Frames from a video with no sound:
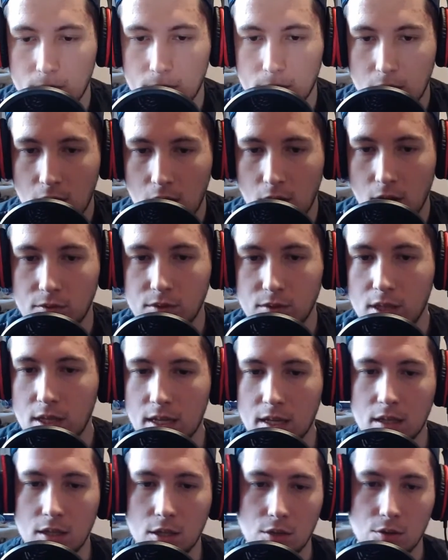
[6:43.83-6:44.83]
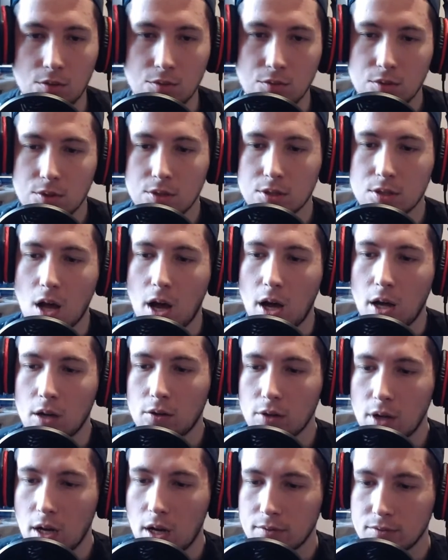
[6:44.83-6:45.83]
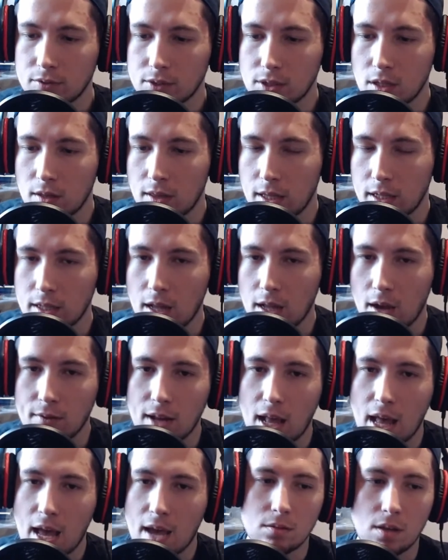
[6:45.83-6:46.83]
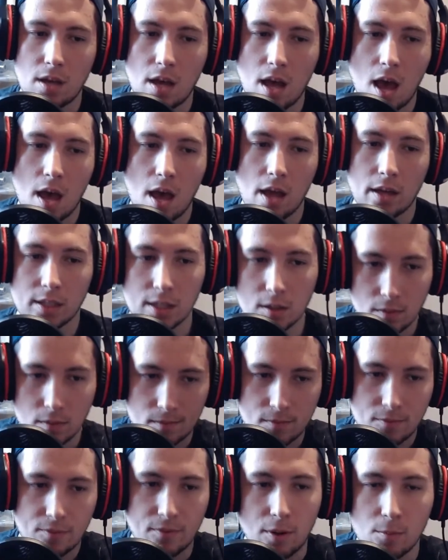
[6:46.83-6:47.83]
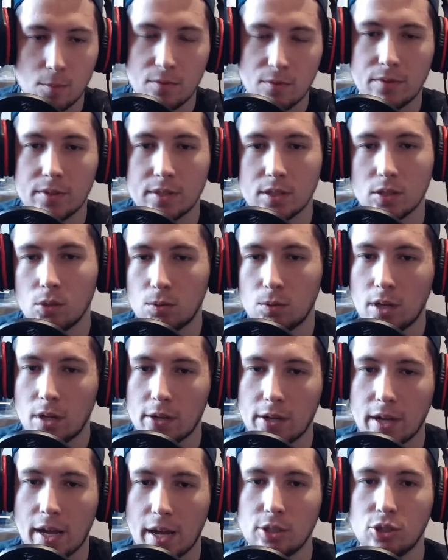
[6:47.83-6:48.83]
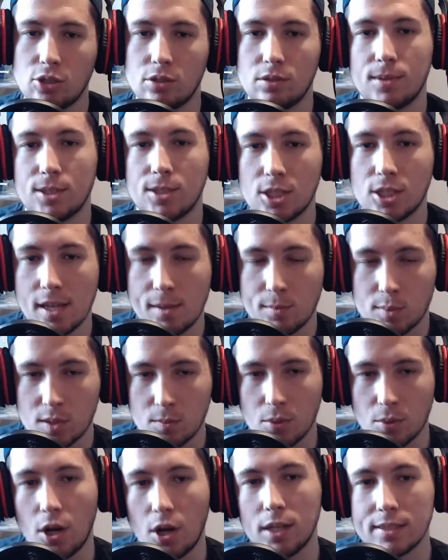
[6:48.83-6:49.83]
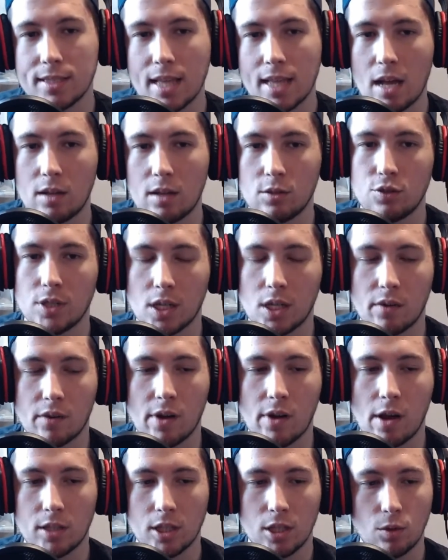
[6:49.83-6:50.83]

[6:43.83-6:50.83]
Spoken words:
They obviously use StarCraft, so they don't have to go and film on physical locations, which keeps the price down during Corona.